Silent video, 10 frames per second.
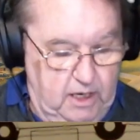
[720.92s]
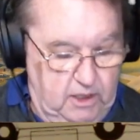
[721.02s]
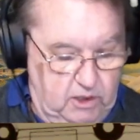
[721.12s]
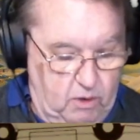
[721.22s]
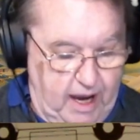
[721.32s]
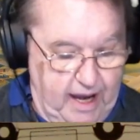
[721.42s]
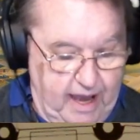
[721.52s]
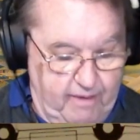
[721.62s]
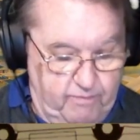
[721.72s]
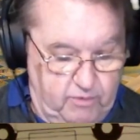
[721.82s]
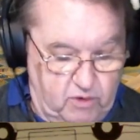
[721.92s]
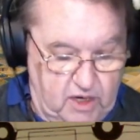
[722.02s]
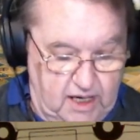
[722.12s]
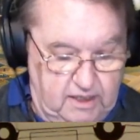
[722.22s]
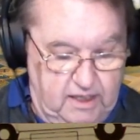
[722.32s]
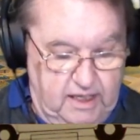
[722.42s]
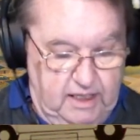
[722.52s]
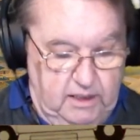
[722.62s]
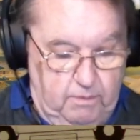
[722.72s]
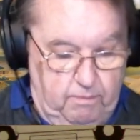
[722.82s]
so I have to cut
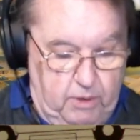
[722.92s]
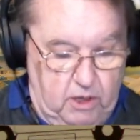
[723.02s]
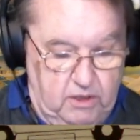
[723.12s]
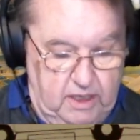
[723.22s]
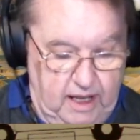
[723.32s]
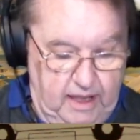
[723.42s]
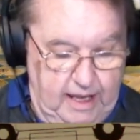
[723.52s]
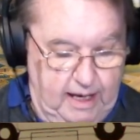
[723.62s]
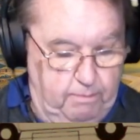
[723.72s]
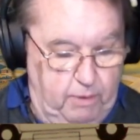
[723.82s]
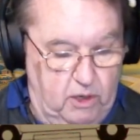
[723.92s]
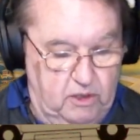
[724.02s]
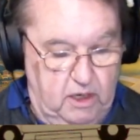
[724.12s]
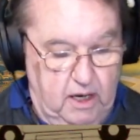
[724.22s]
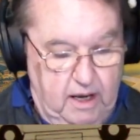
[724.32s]
this part and that part